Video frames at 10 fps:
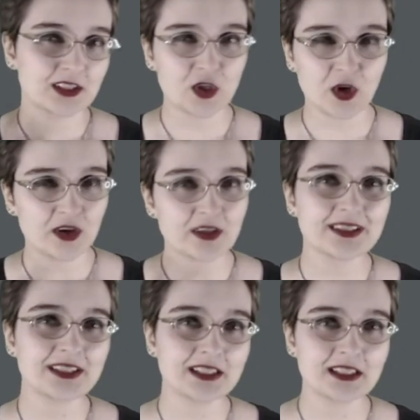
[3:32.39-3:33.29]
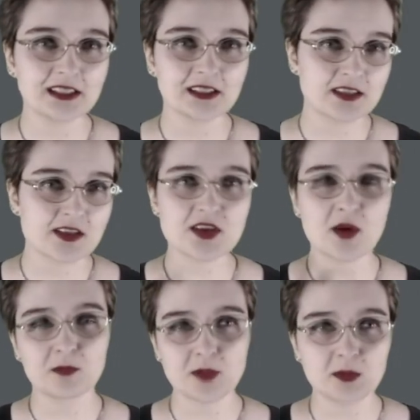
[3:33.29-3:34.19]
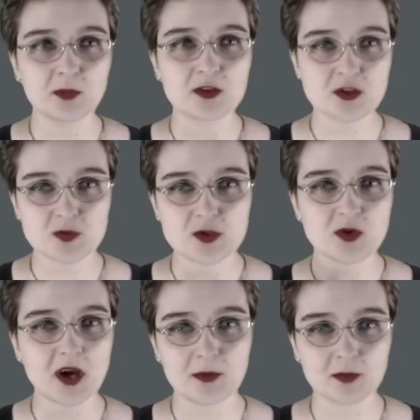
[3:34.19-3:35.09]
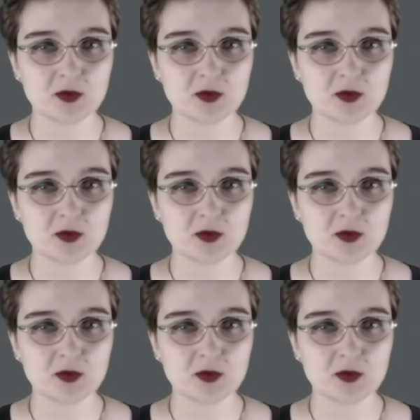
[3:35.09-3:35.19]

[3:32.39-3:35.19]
Currently, some people subscribe